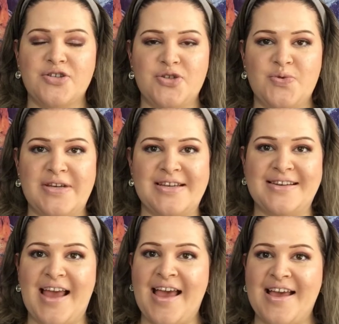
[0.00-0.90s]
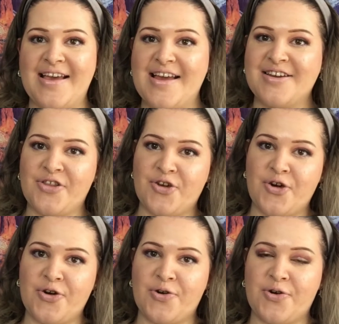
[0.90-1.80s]
doing
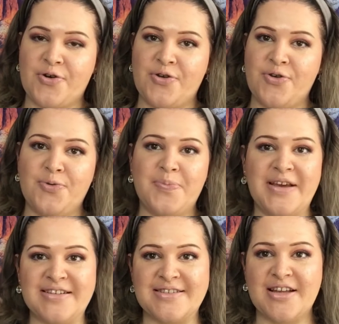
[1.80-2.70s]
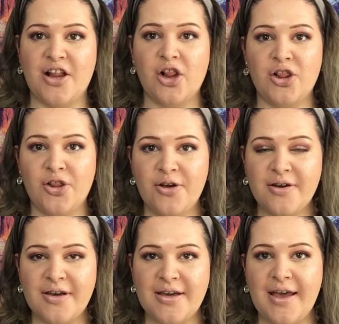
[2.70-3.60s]
another You Picked It
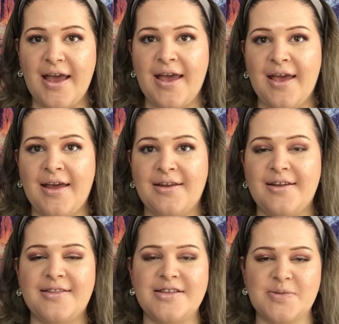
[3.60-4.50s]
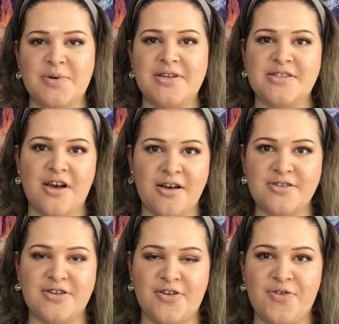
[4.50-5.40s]
look, and this one is
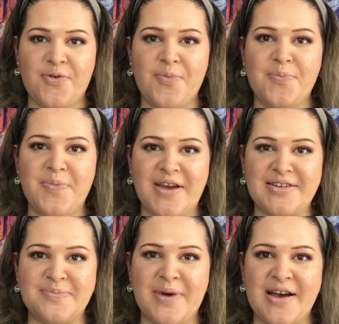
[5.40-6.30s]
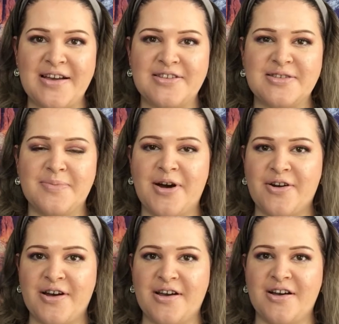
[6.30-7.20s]
also picked by
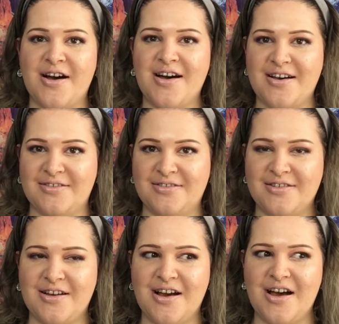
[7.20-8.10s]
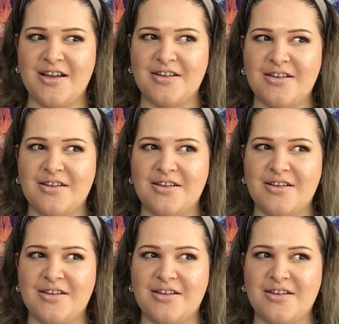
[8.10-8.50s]
Samara Han. I